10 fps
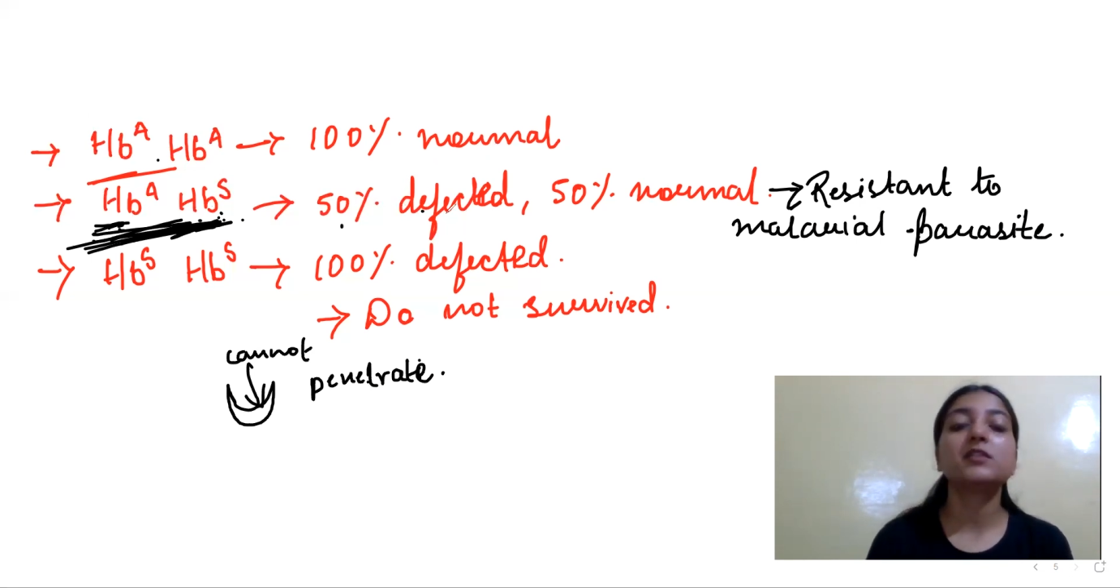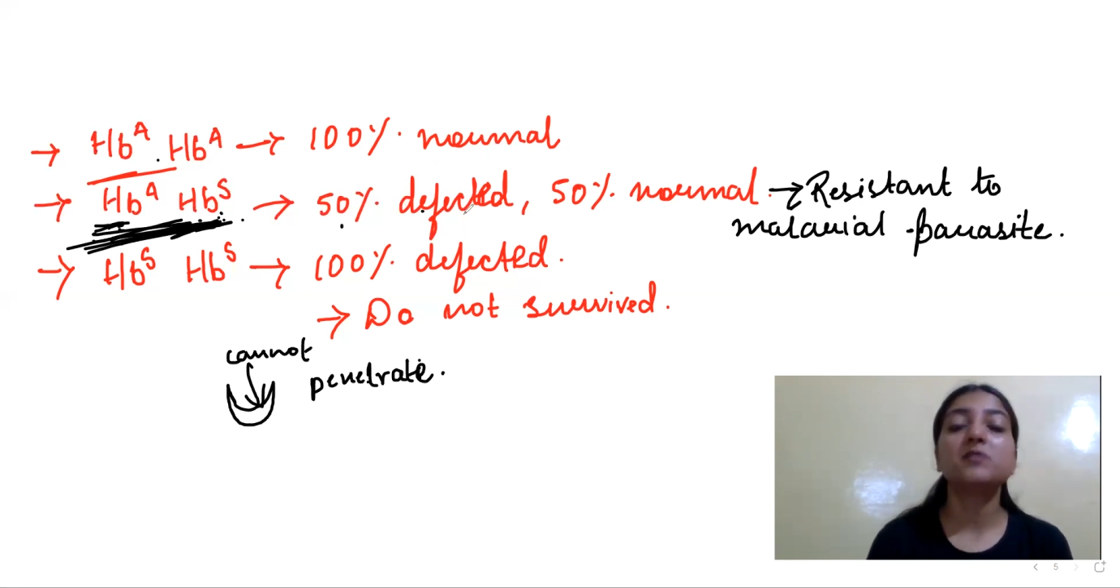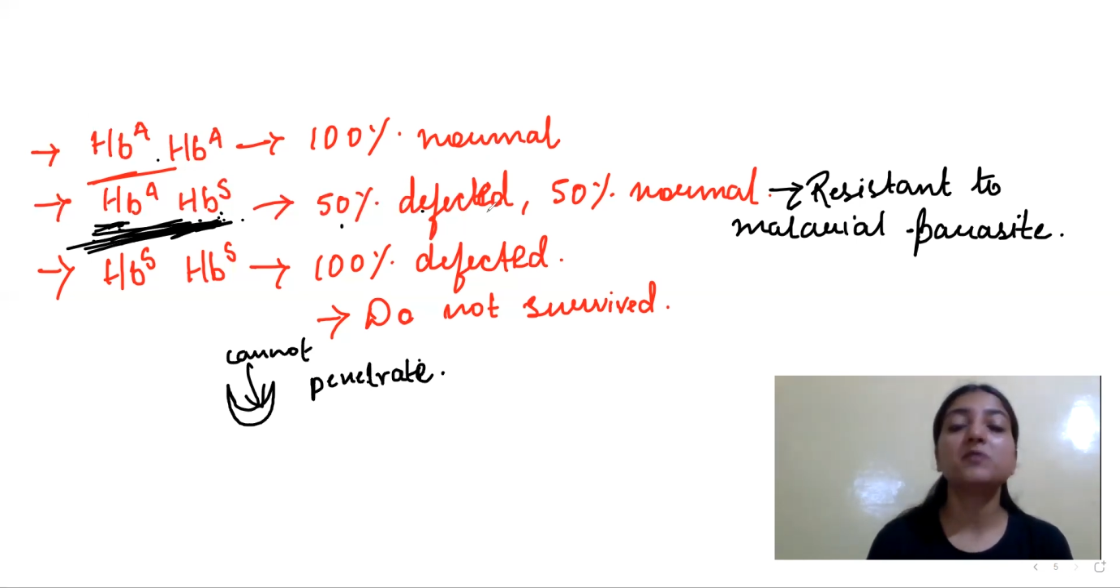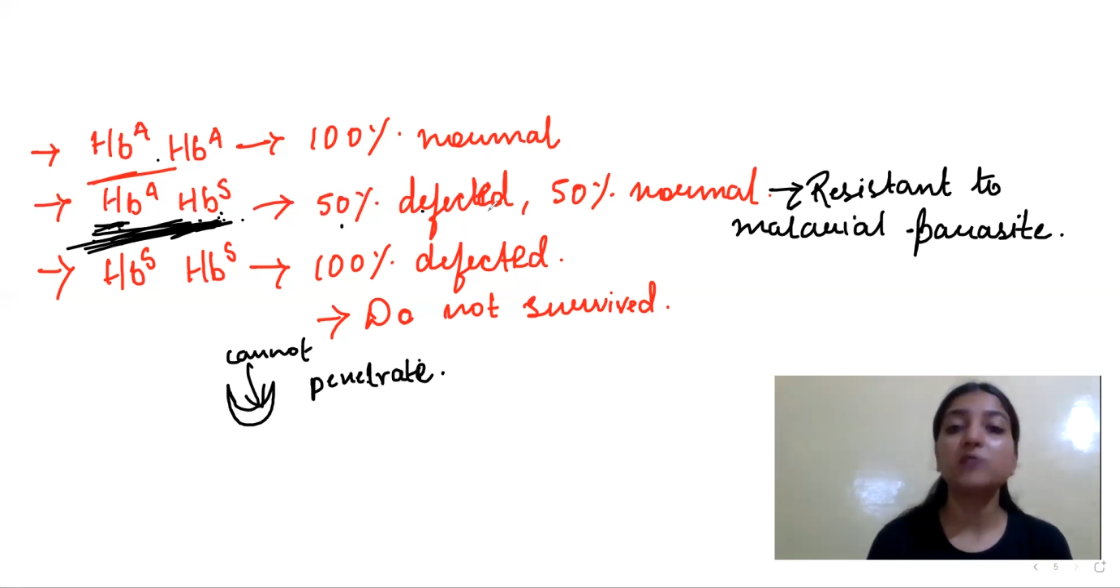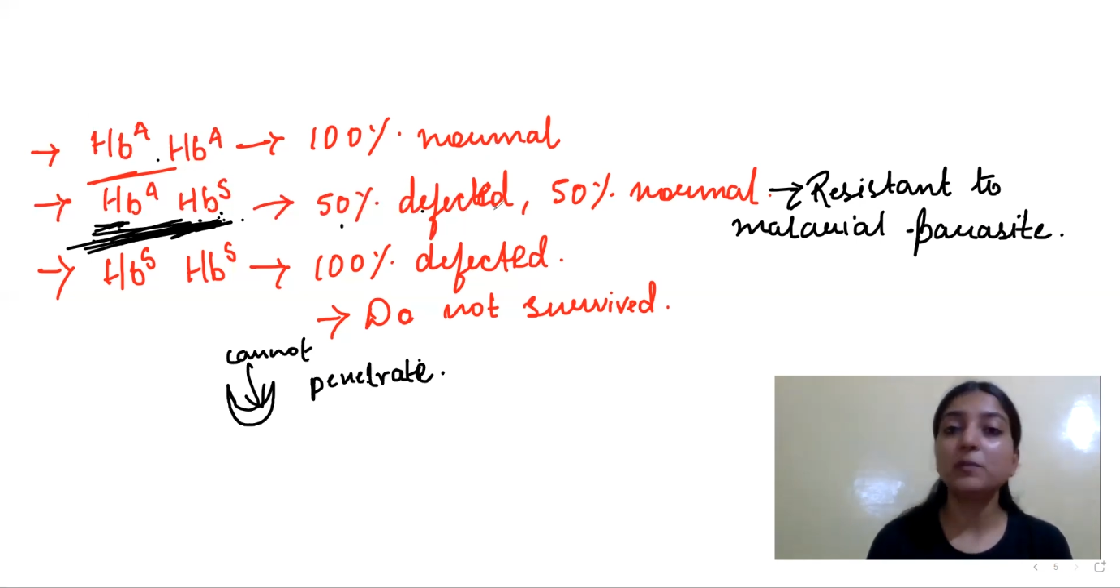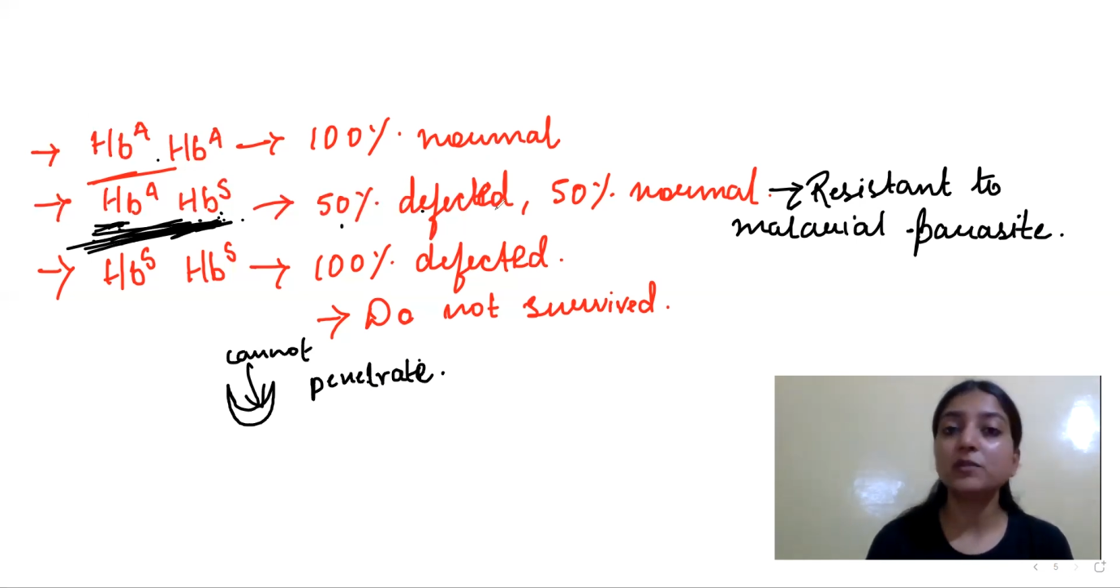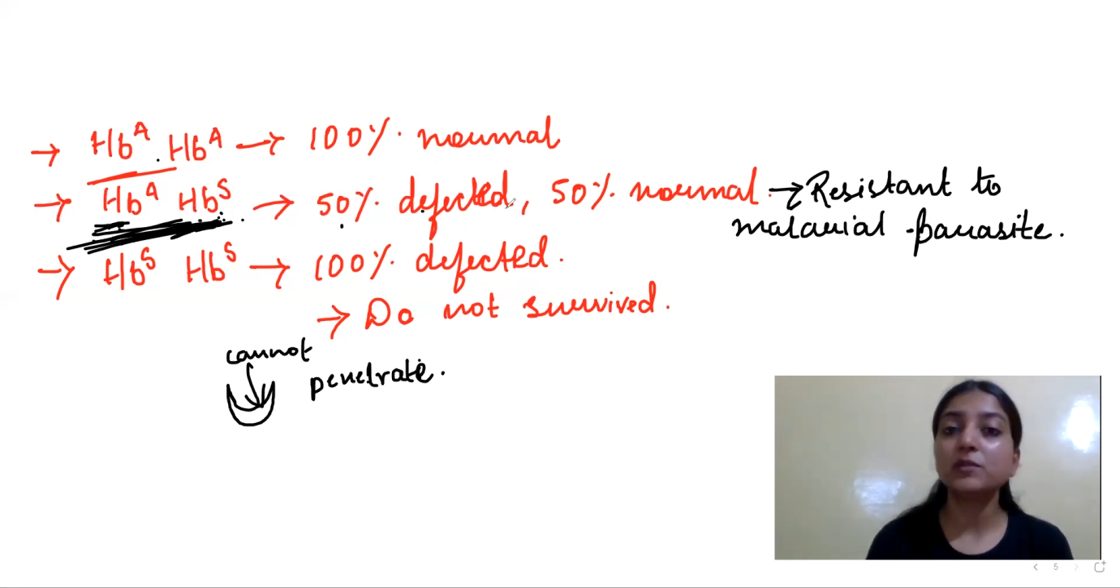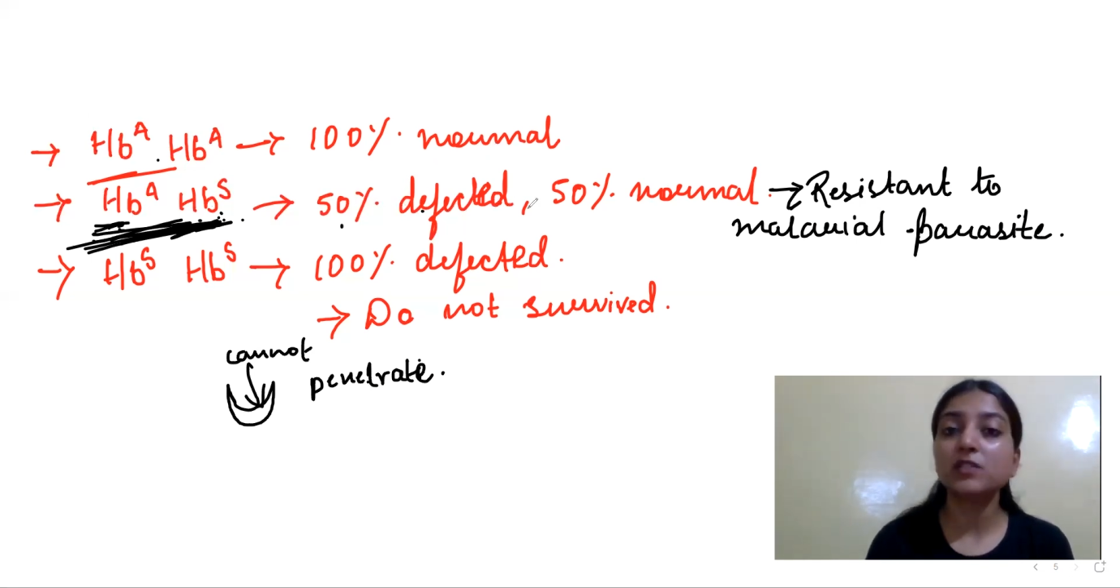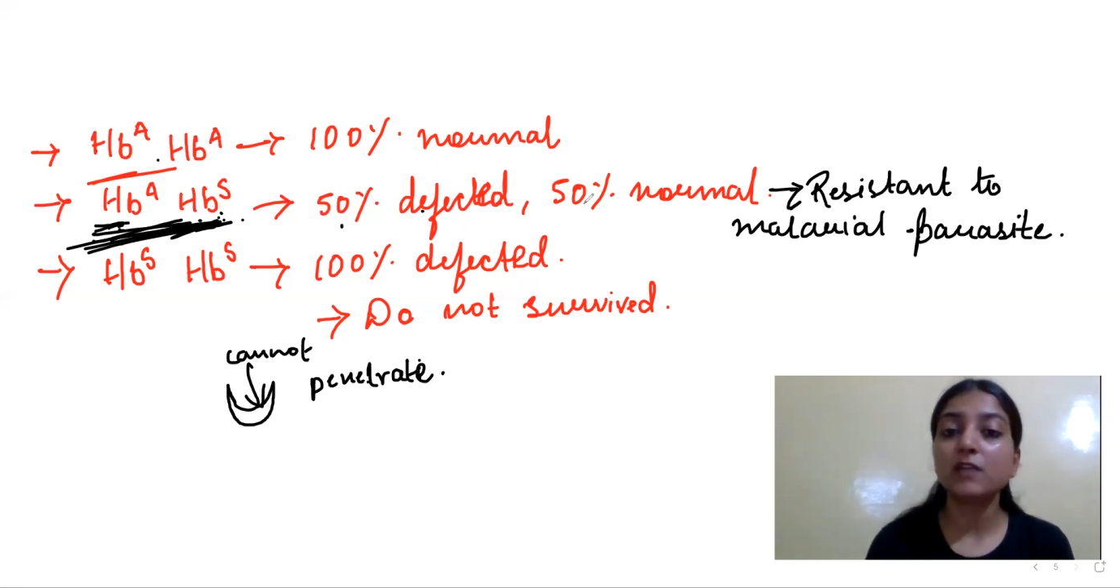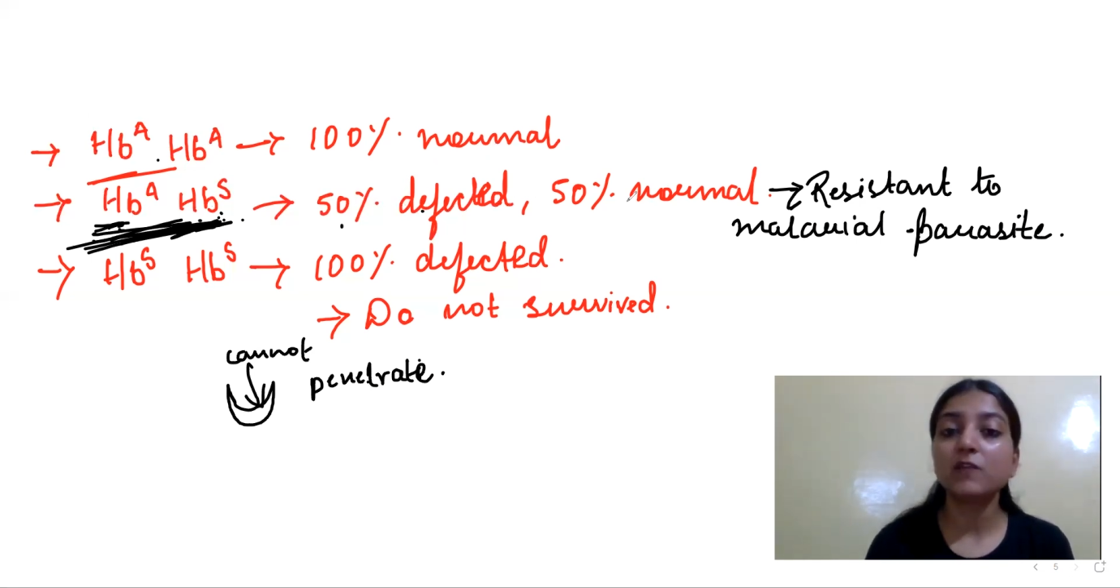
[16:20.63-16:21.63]

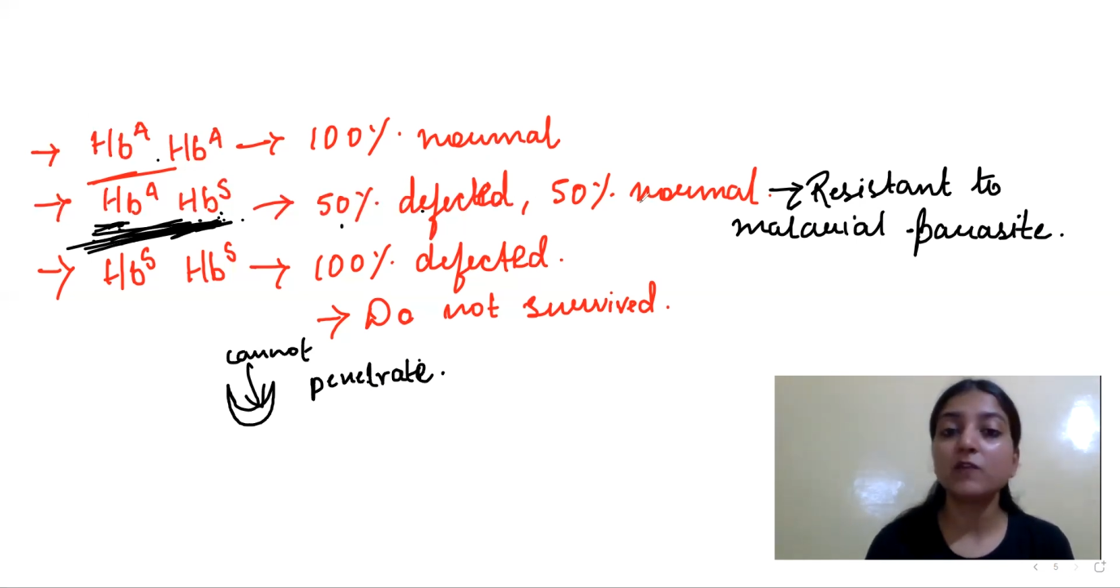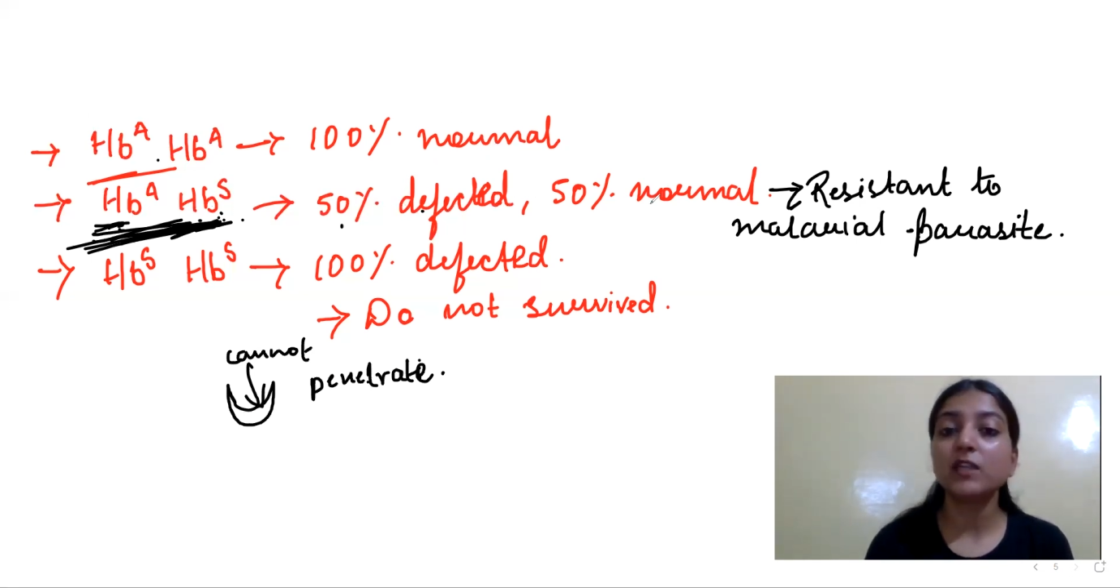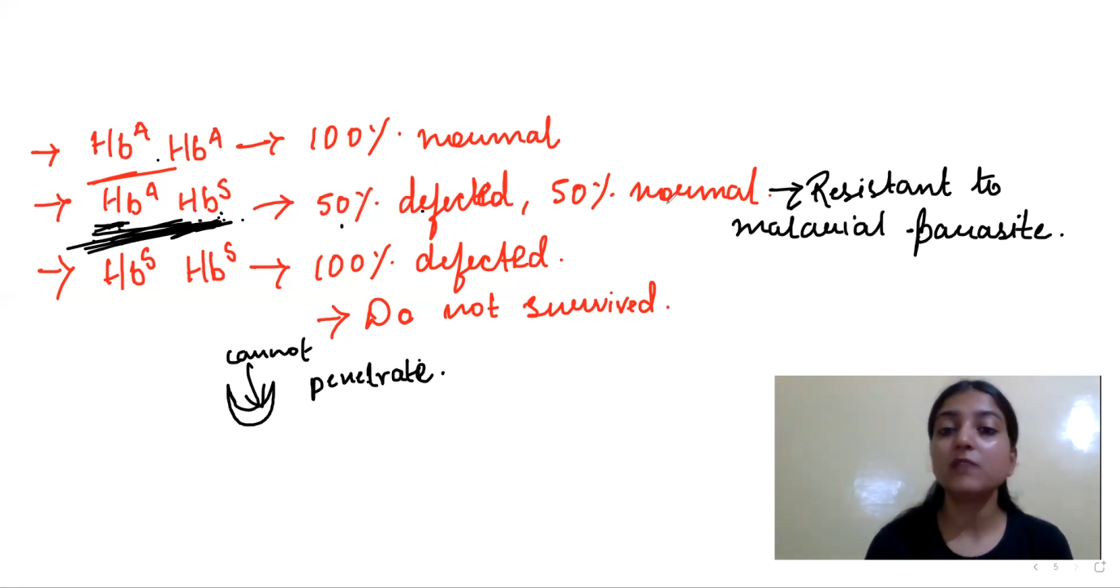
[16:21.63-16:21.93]
50% affected,